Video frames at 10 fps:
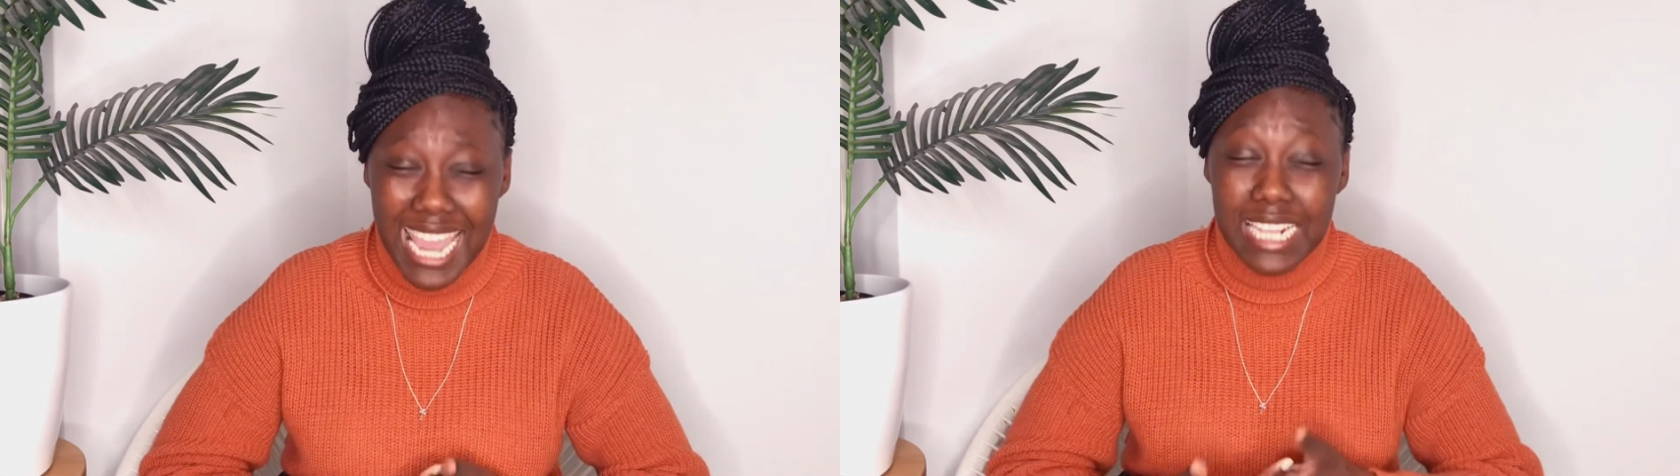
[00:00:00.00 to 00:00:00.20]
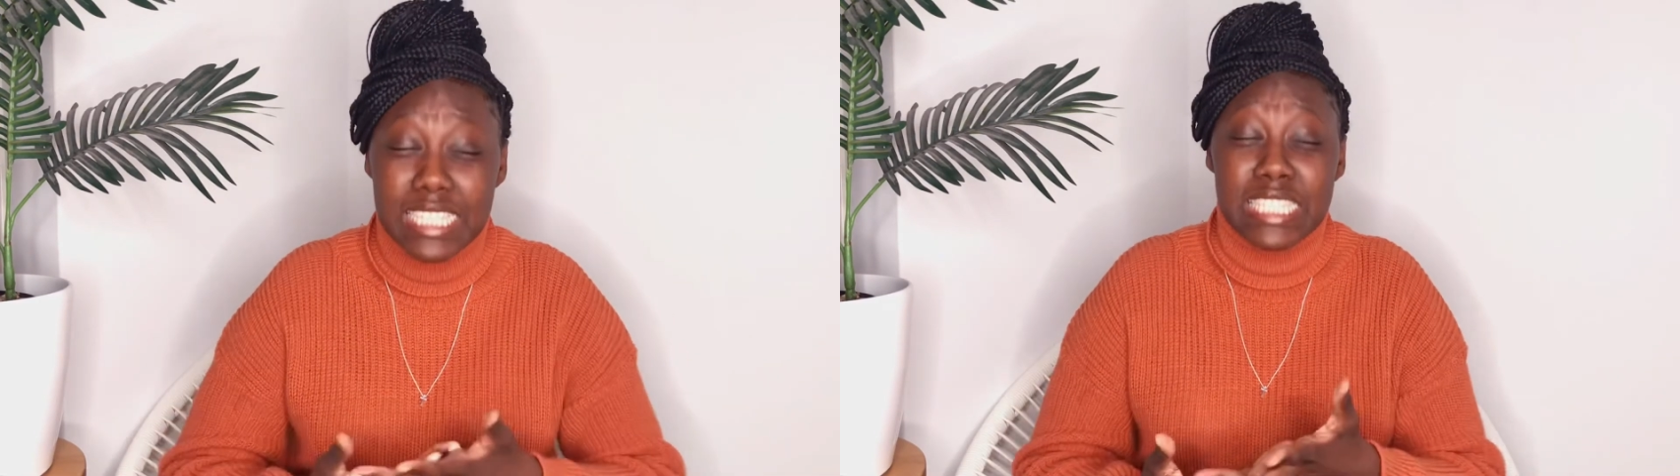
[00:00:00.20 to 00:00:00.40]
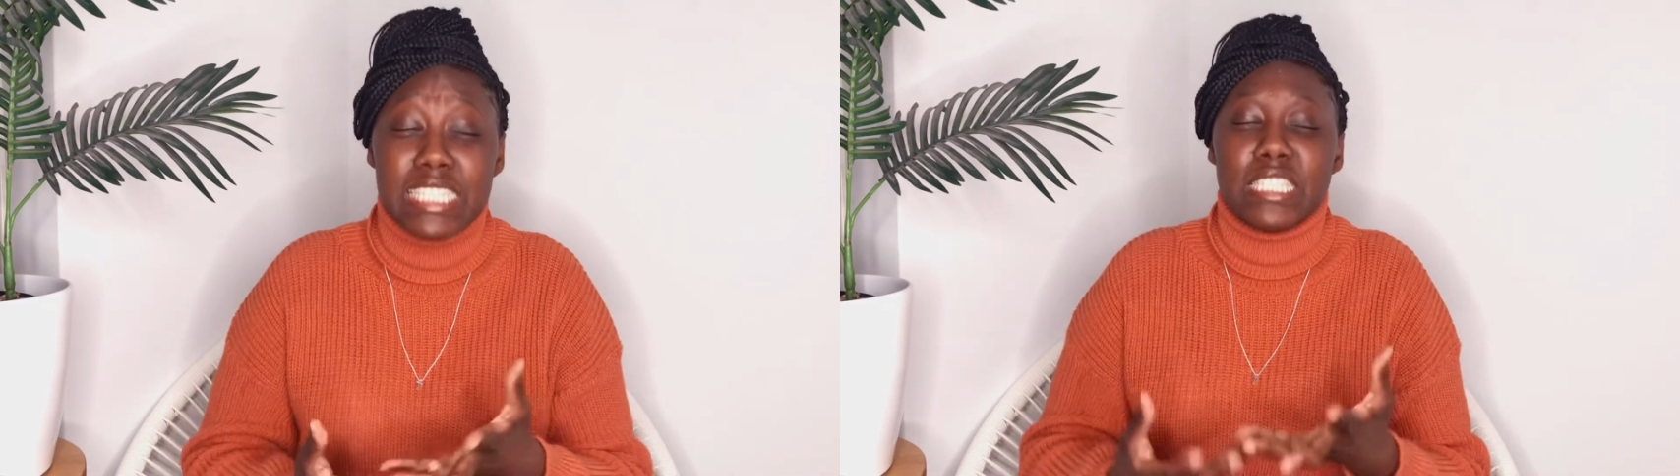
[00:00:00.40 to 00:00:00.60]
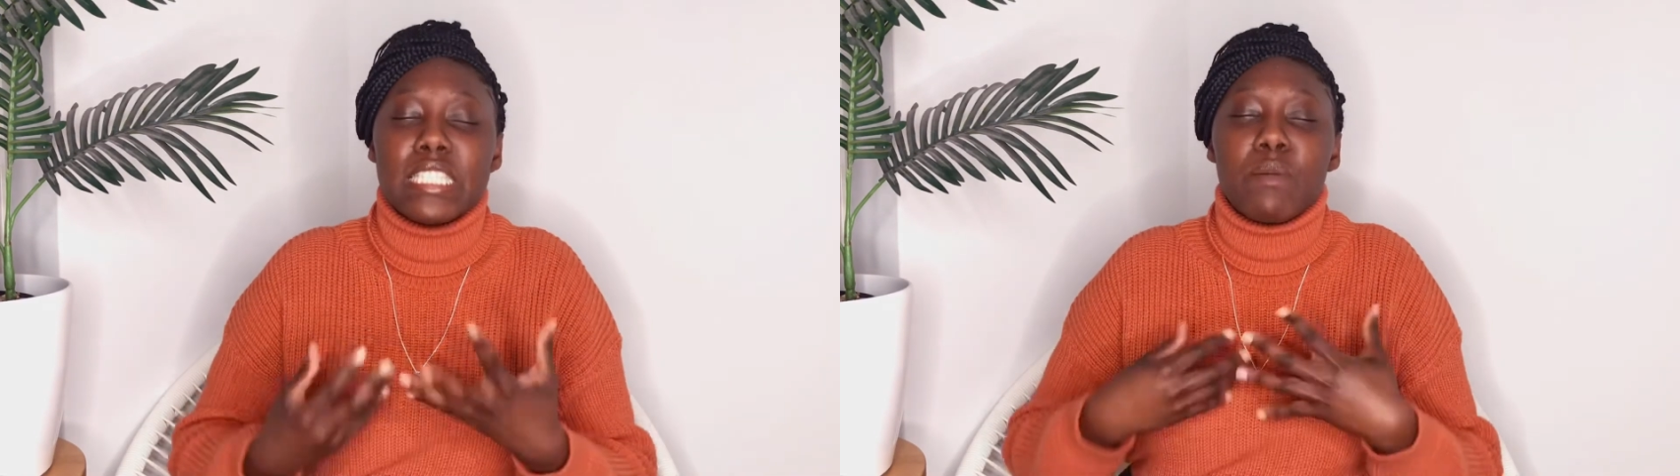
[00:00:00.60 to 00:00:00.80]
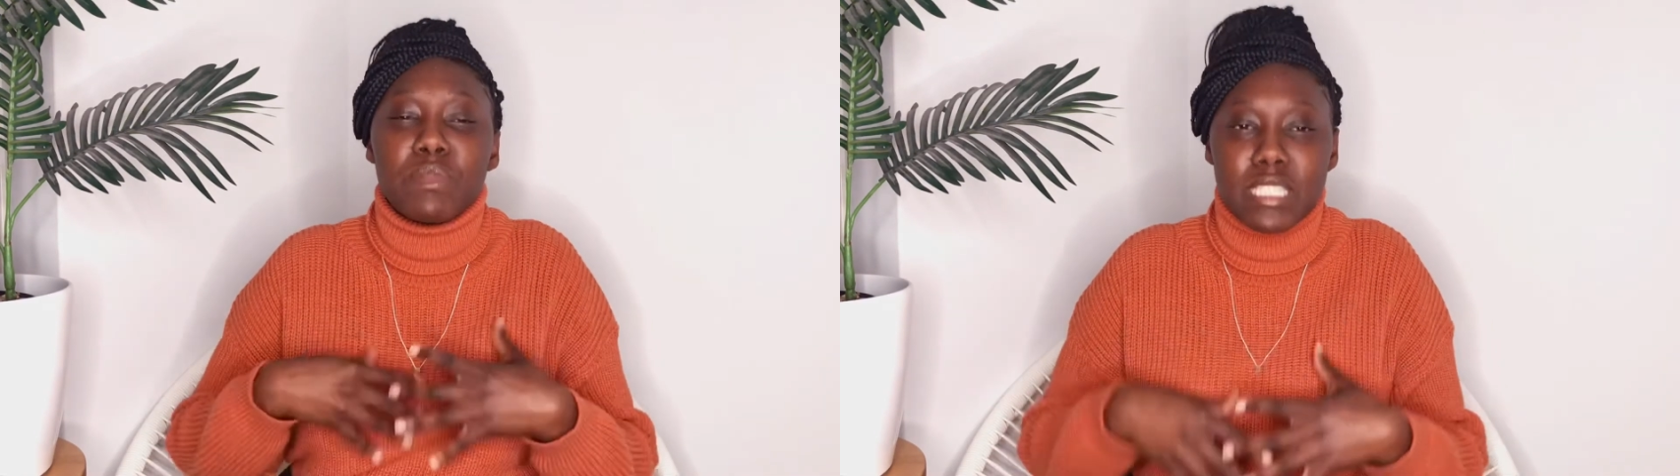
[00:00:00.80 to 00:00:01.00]

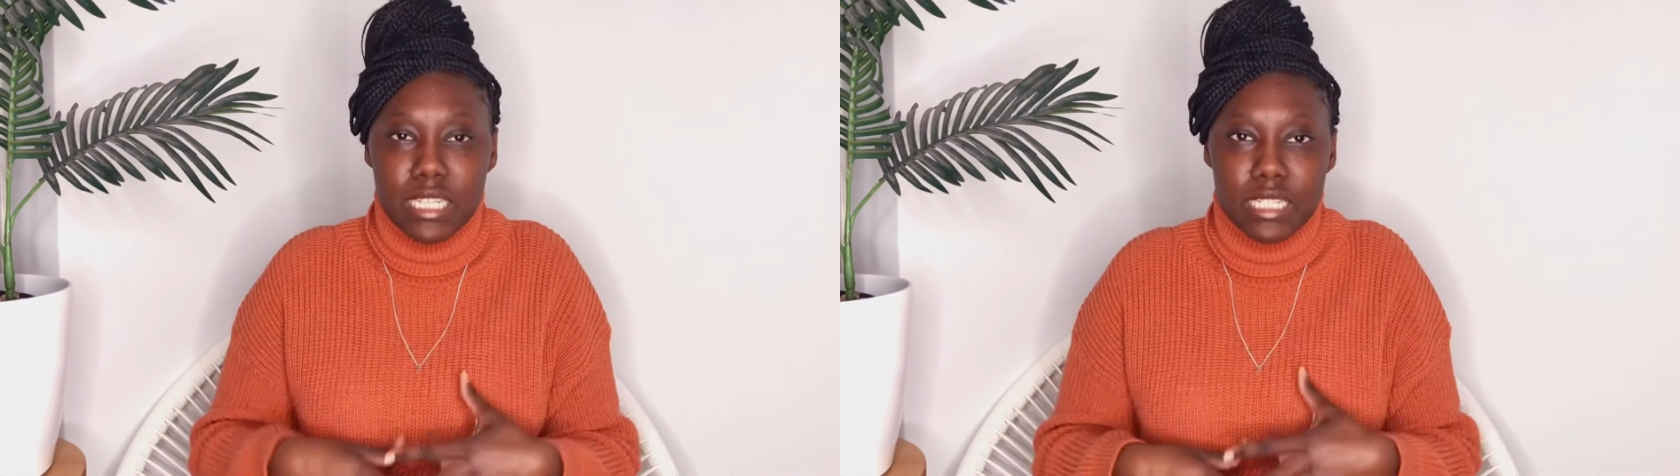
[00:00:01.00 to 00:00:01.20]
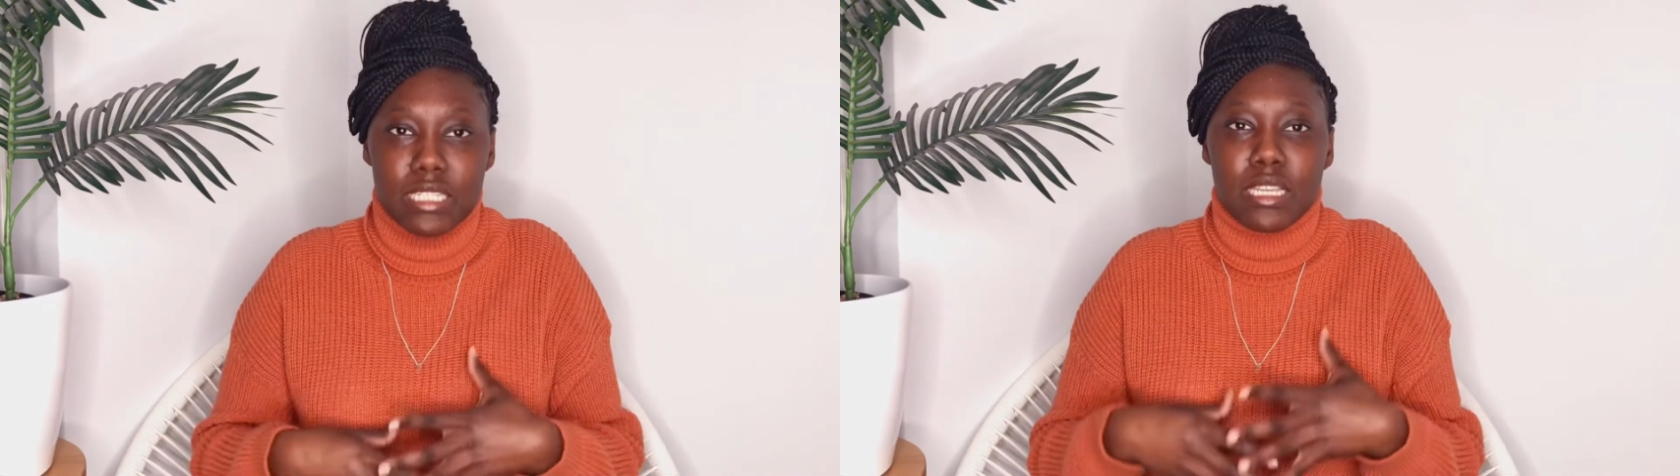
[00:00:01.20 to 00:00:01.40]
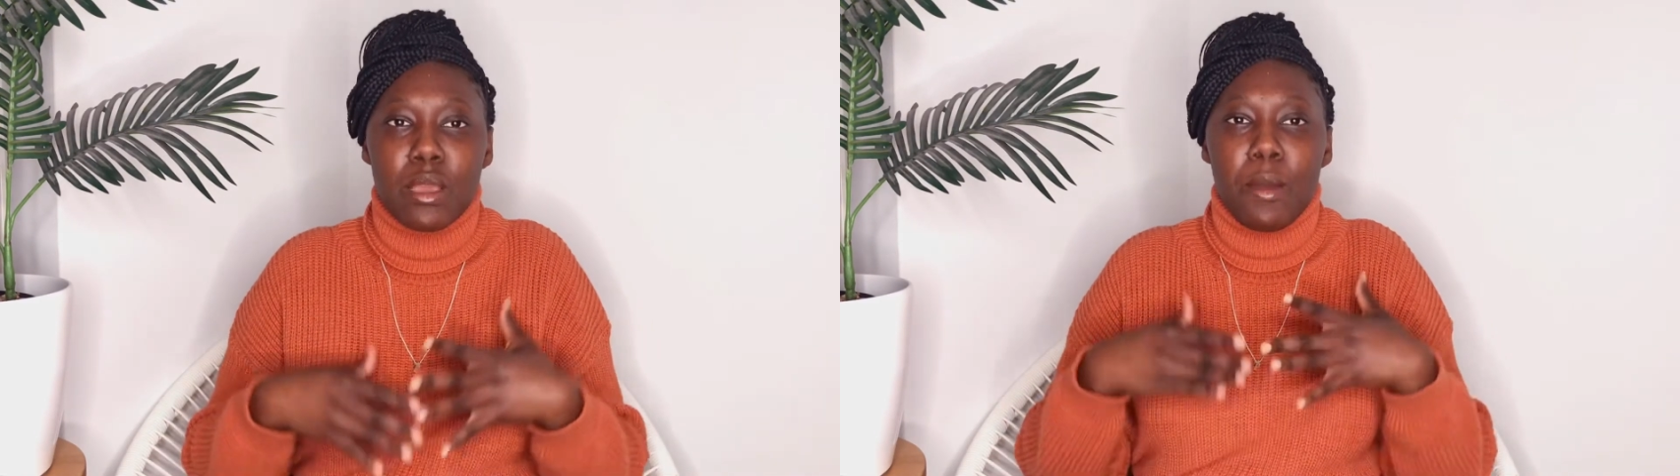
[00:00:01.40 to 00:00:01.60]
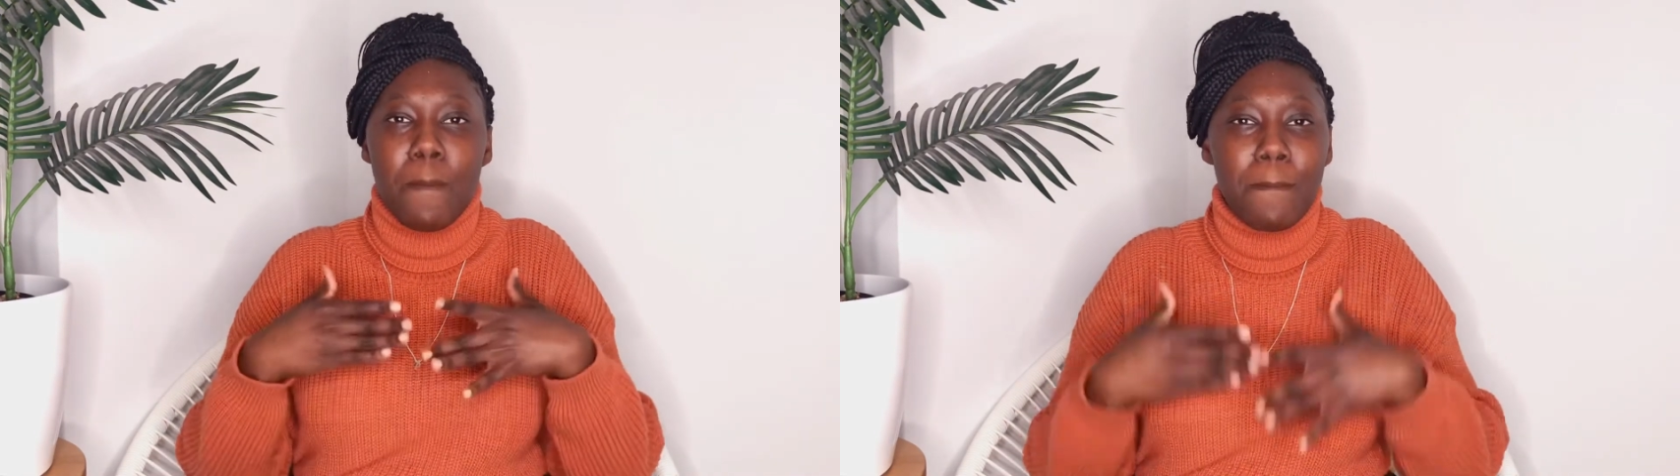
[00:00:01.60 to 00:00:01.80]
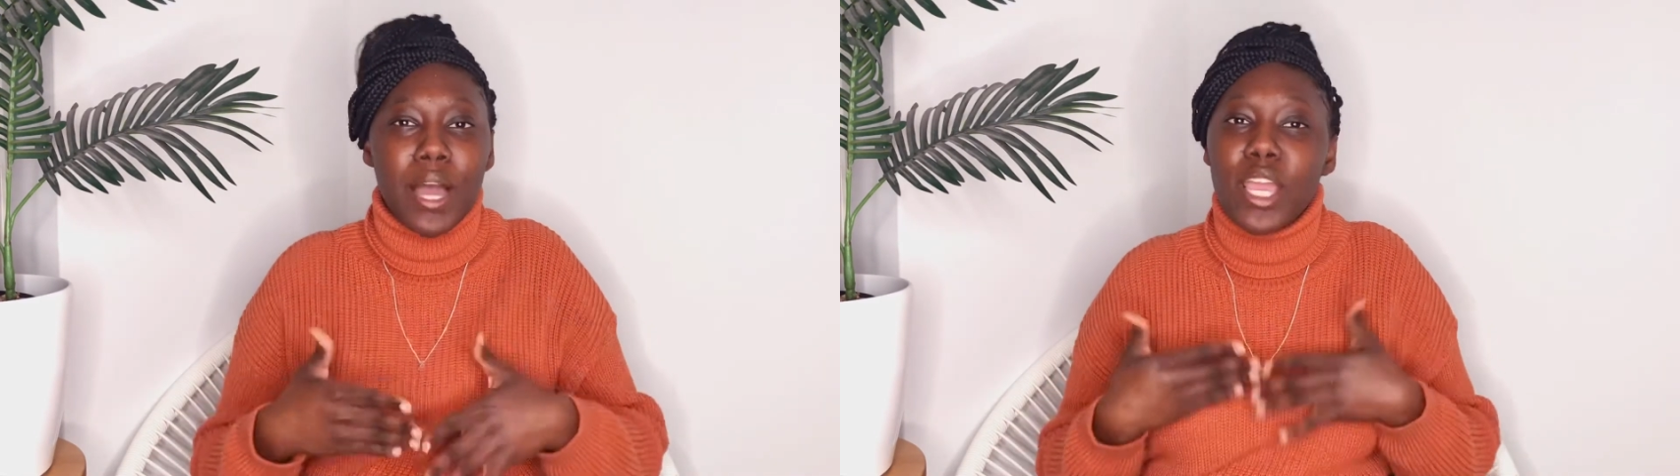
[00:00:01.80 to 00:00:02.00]
accepted
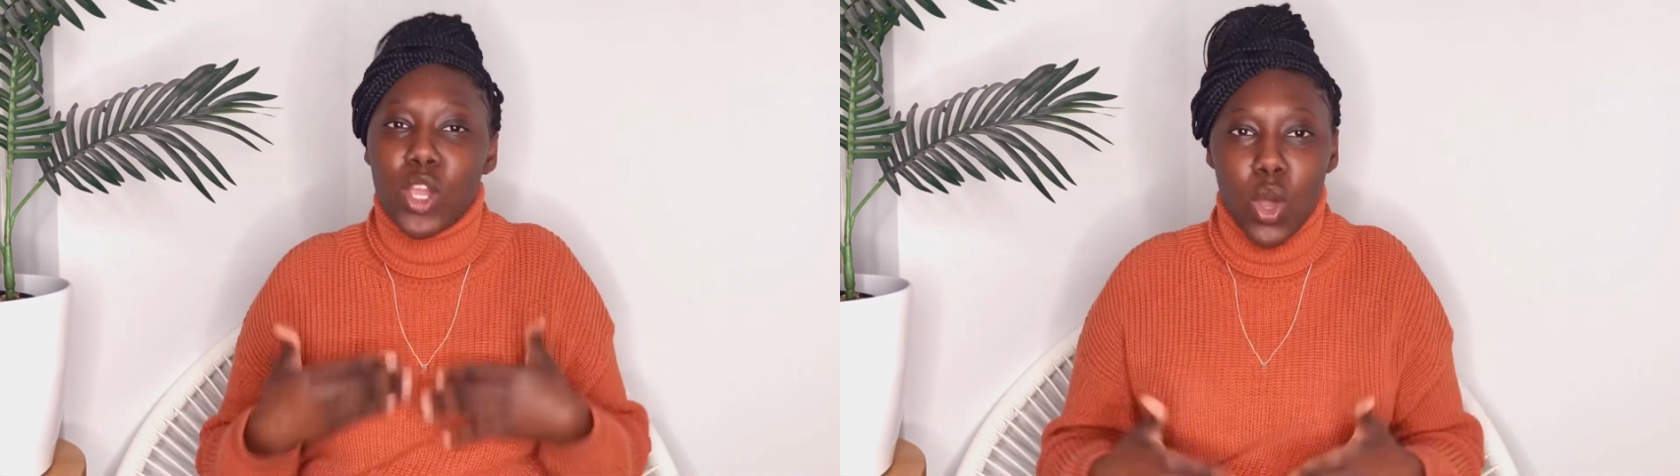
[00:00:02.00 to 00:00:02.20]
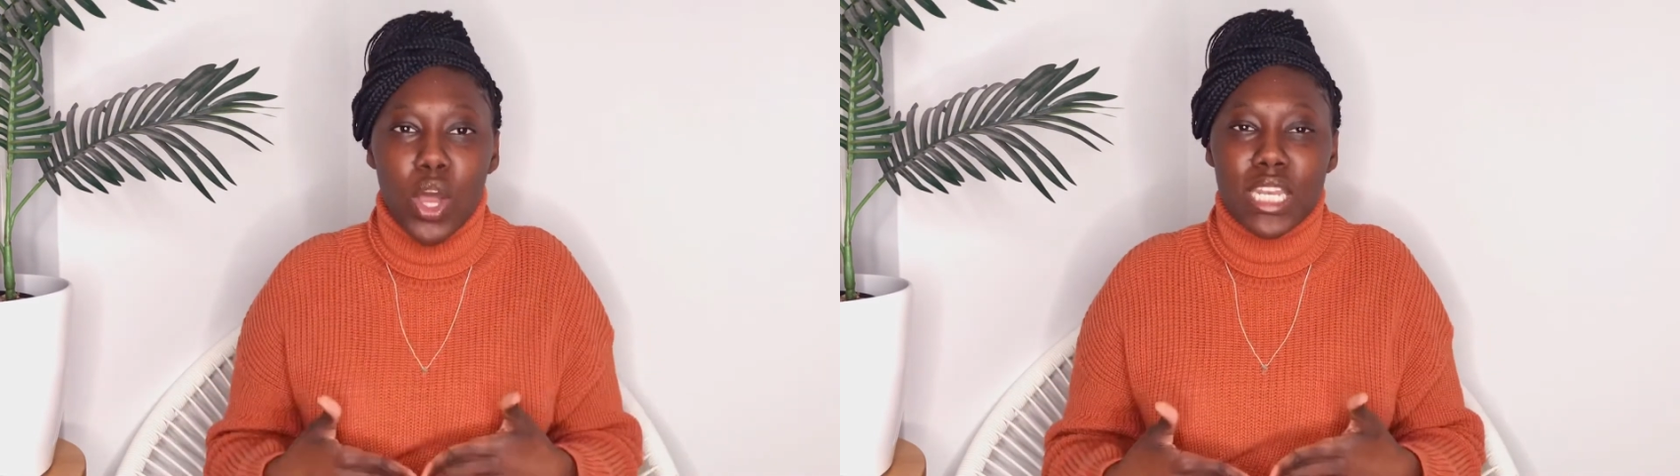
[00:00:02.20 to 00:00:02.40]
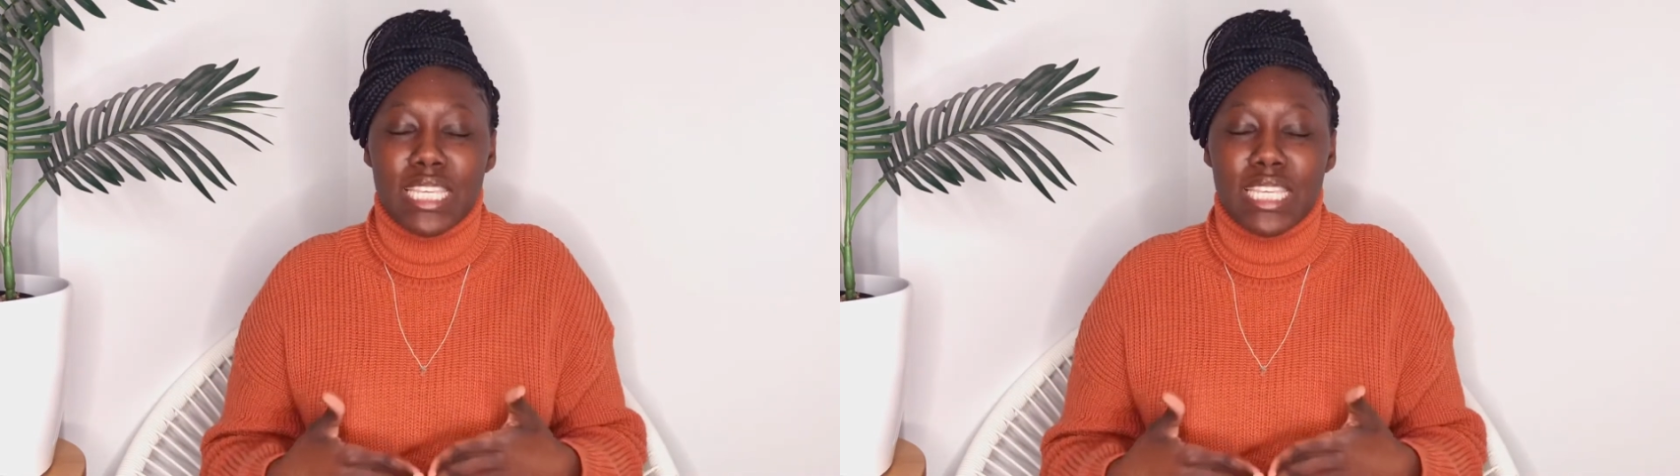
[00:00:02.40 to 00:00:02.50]
by God.